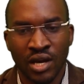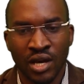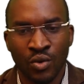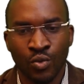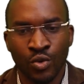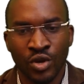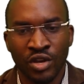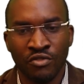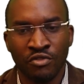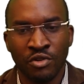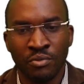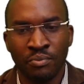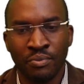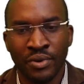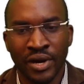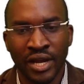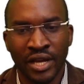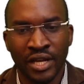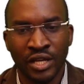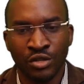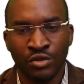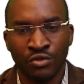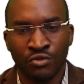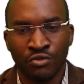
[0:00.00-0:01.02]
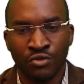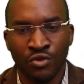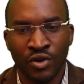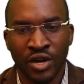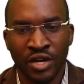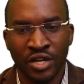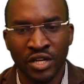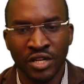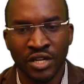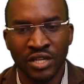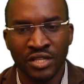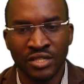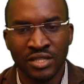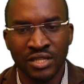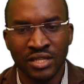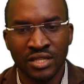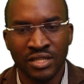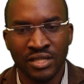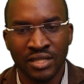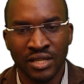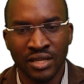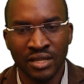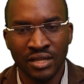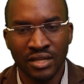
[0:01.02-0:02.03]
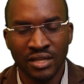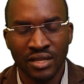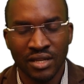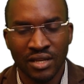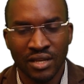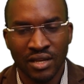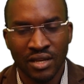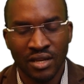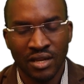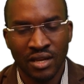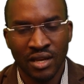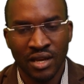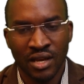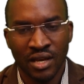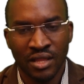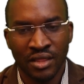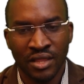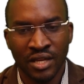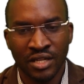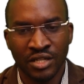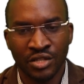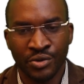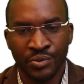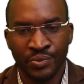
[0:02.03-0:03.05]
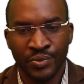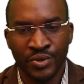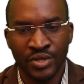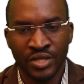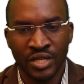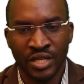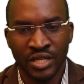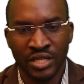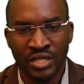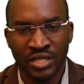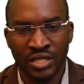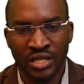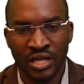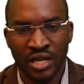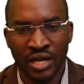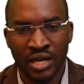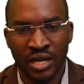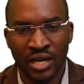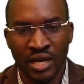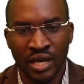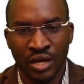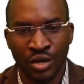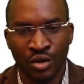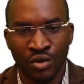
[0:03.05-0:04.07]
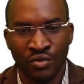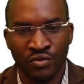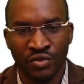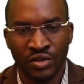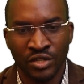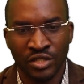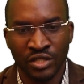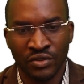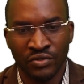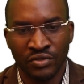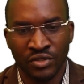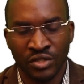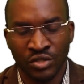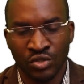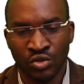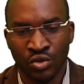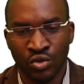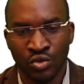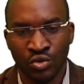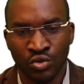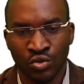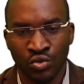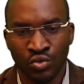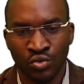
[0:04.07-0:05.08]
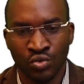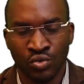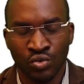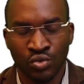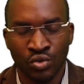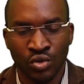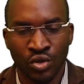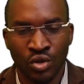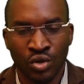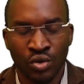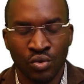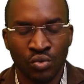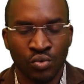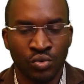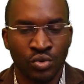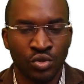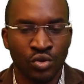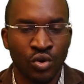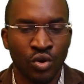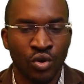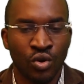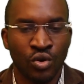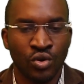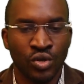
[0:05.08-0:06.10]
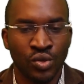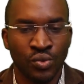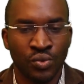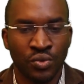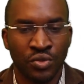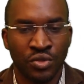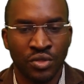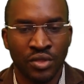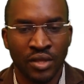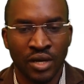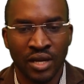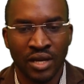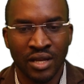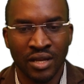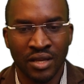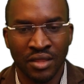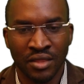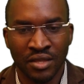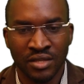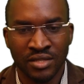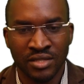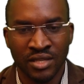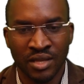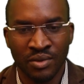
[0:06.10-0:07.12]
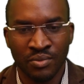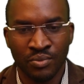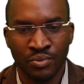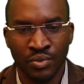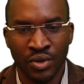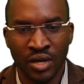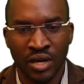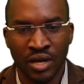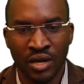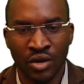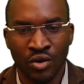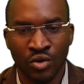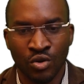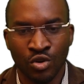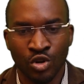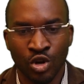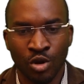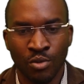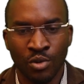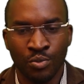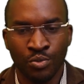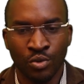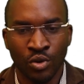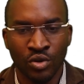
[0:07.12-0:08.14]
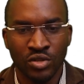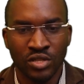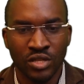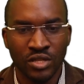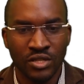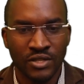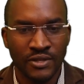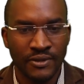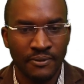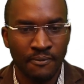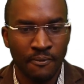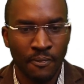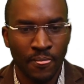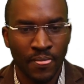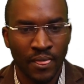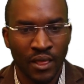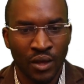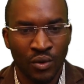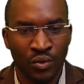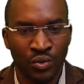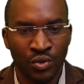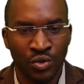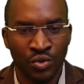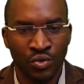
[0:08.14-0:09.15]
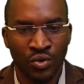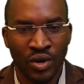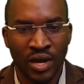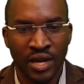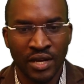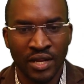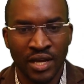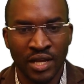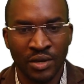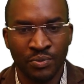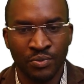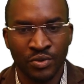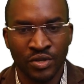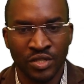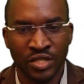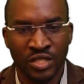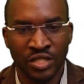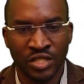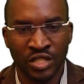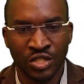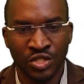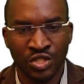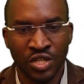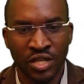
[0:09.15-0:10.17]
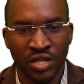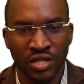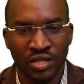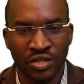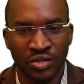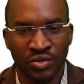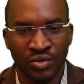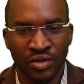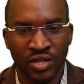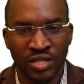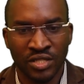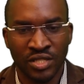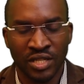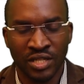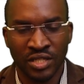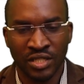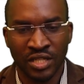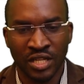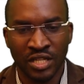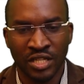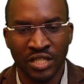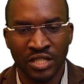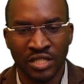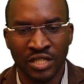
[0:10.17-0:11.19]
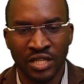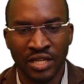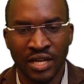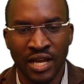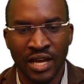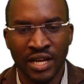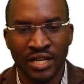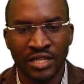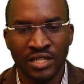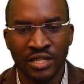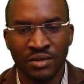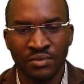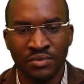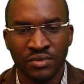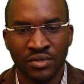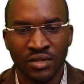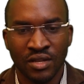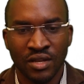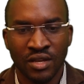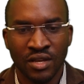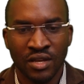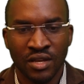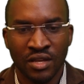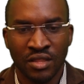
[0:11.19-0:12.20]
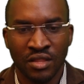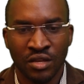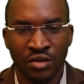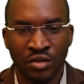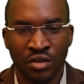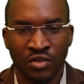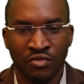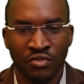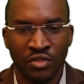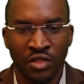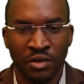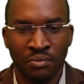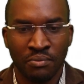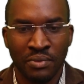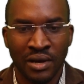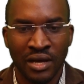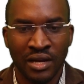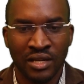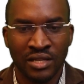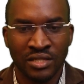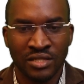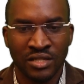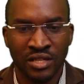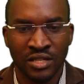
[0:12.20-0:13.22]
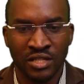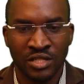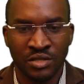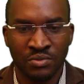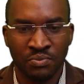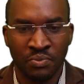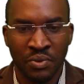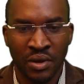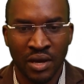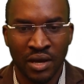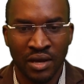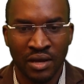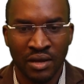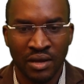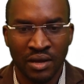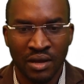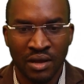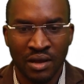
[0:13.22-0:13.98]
we have a bracket of 460 that represent an overdraft. So you will go on with the same or normal process. You add unpresented check, you less uncredited items, then you have the balances per